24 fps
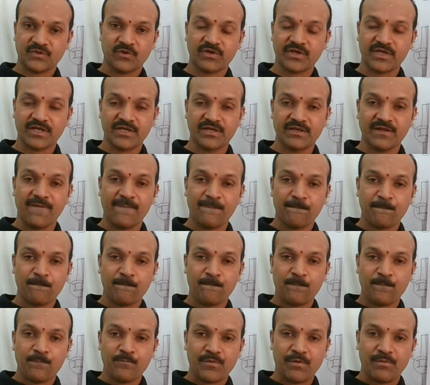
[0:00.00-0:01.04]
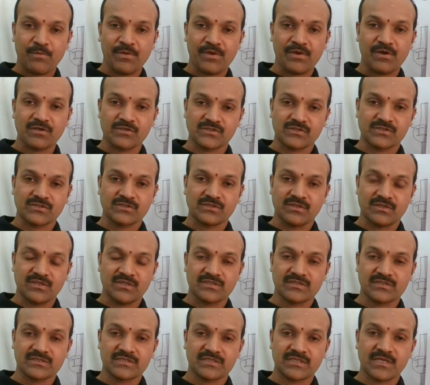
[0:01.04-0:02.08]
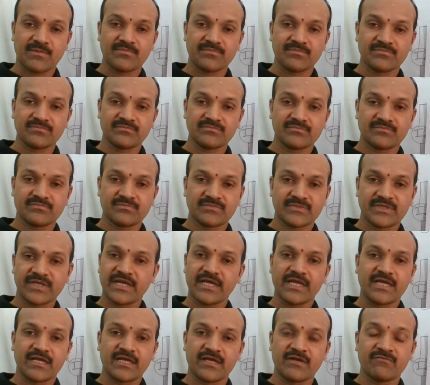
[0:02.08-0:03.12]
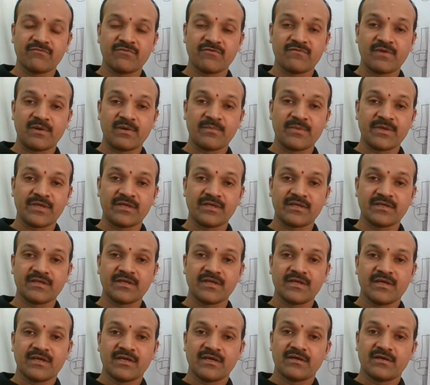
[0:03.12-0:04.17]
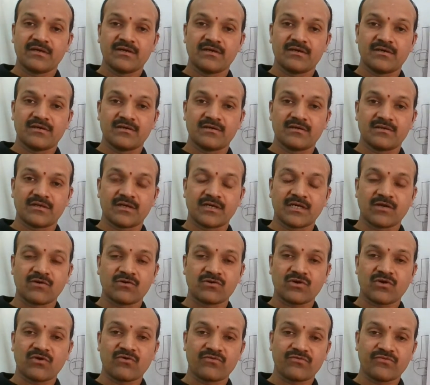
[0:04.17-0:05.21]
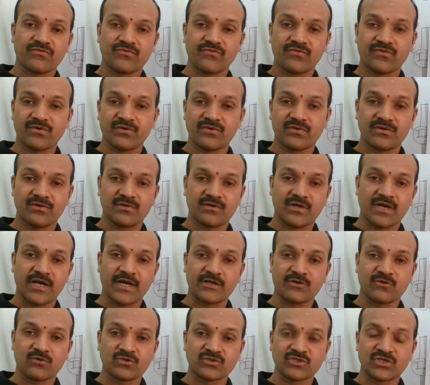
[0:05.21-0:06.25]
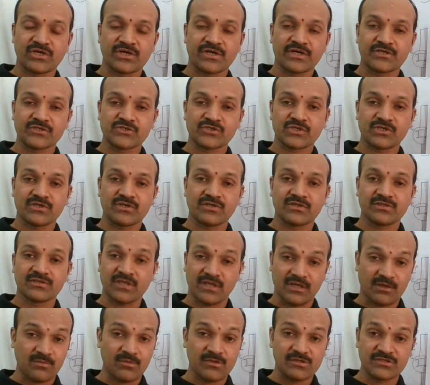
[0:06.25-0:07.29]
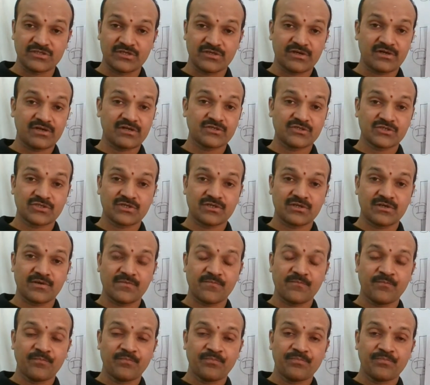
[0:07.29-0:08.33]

Okay, because someday we will be run out of hydro generation, thermal generation,